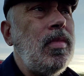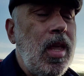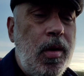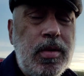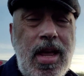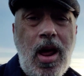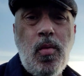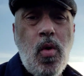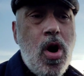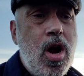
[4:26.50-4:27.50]
He was out
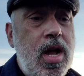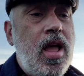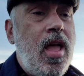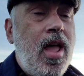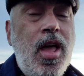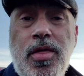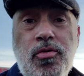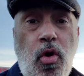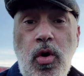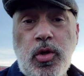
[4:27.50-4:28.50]
of work. The
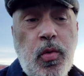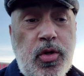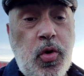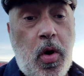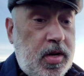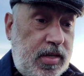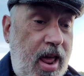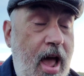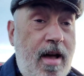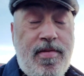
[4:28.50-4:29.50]
grocery store doesn't
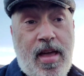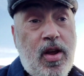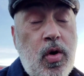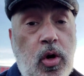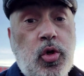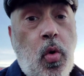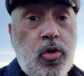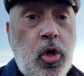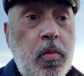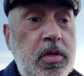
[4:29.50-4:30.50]
have, like, you know,
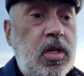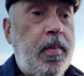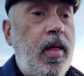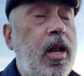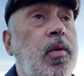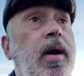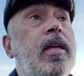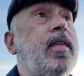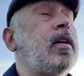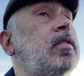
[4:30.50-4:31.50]
short-term disability or
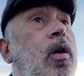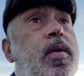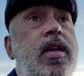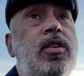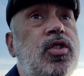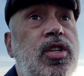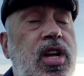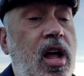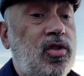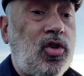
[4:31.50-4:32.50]
anything, so he's just
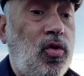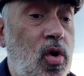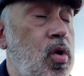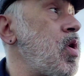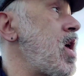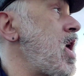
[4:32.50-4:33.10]
got screwed.